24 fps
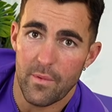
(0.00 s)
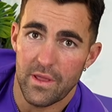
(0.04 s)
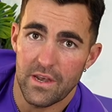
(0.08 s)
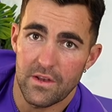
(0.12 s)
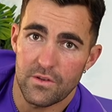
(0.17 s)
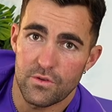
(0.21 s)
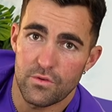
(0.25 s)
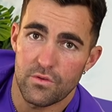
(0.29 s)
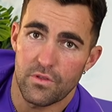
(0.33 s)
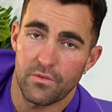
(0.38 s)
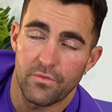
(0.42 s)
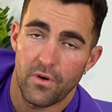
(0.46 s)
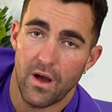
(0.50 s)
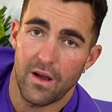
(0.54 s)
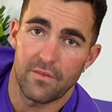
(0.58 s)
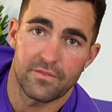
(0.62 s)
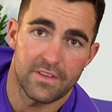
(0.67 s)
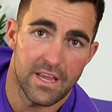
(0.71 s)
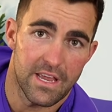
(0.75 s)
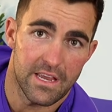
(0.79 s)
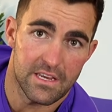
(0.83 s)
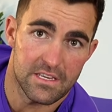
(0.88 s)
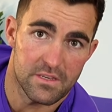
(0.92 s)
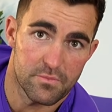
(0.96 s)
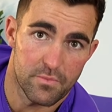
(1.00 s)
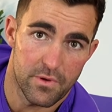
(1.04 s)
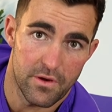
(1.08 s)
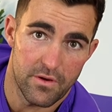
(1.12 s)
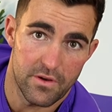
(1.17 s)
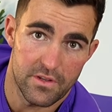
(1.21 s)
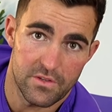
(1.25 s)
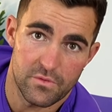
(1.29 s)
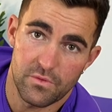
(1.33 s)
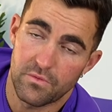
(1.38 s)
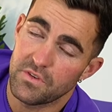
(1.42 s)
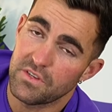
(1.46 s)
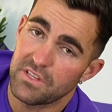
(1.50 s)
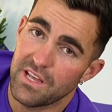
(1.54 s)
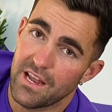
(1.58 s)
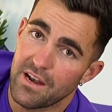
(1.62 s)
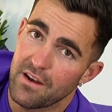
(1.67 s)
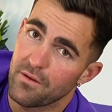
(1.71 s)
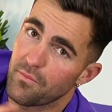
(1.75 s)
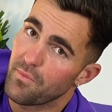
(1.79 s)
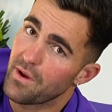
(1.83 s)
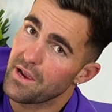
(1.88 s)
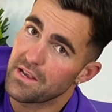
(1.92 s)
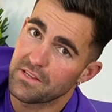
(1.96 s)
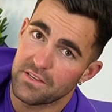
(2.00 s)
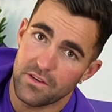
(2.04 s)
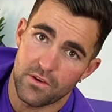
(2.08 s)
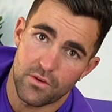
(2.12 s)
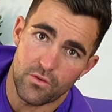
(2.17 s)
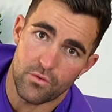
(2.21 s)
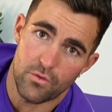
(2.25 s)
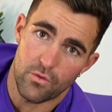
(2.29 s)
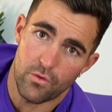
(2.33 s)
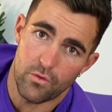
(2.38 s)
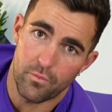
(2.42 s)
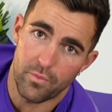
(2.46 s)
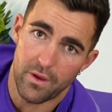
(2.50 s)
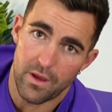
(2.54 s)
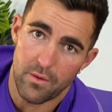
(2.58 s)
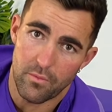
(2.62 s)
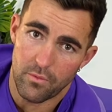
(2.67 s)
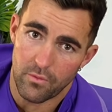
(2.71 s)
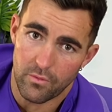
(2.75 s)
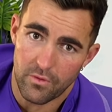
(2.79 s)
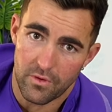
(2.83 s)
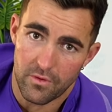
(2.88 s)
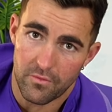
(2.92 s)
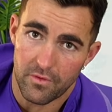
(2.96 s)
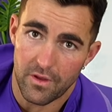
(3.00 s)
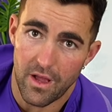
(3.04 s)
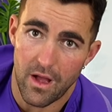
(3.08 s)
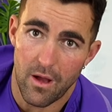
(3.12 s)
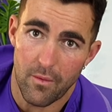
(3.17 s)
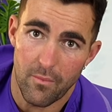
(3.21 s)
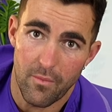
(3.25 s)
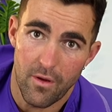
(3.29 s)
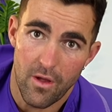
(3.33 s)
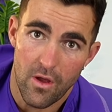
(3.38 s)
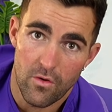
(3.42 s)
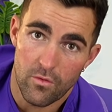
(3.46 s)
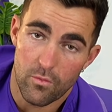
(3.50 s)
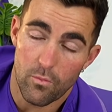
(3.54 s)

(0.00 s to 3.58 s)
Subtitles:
in and do the 5-day experience. We've just had an amazing crew of people that have come